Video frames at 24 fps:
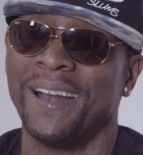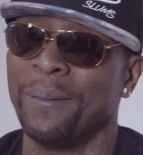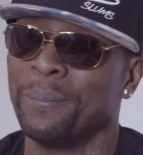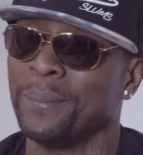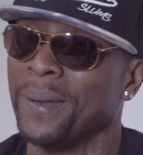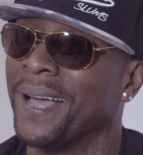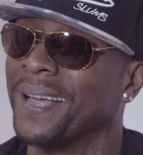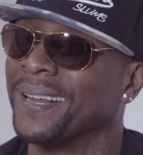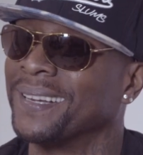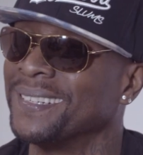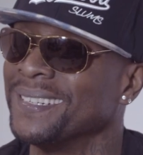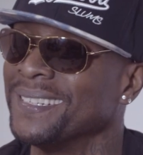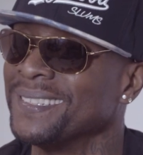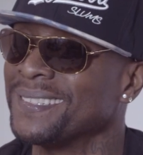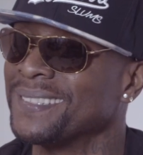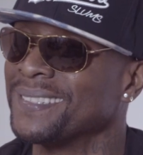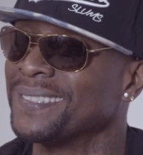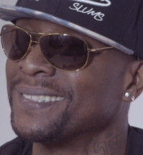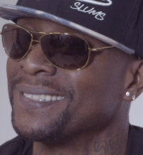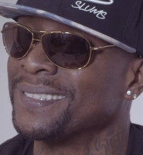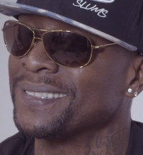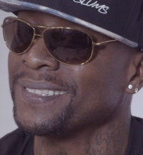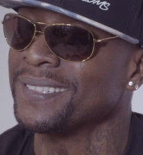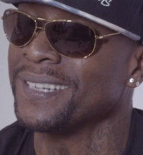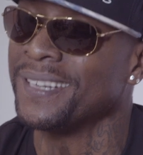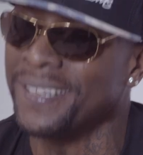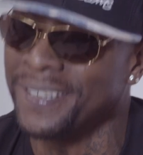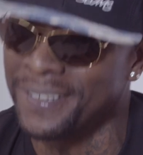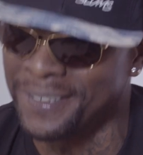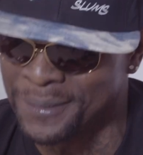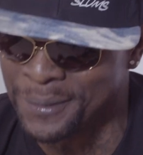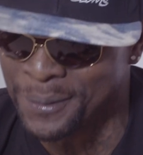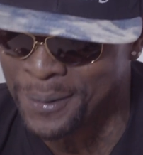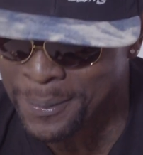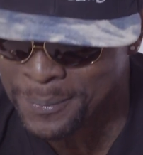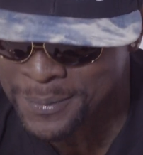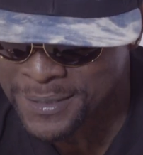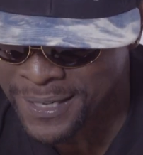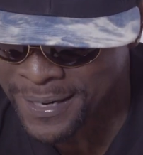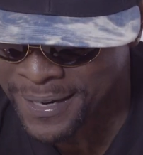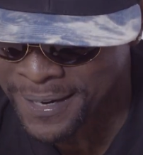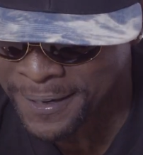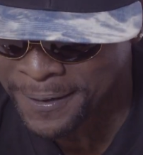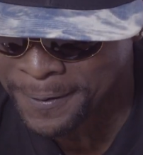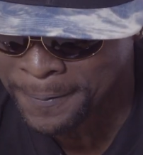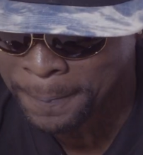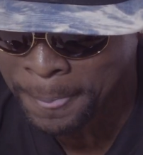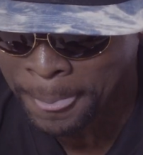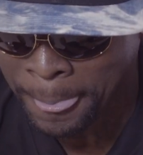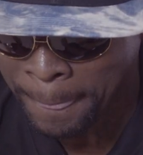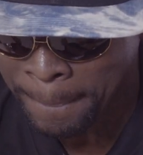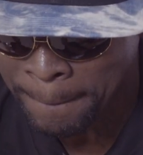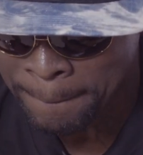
I'm like, this is the shit. You know what I'm saying?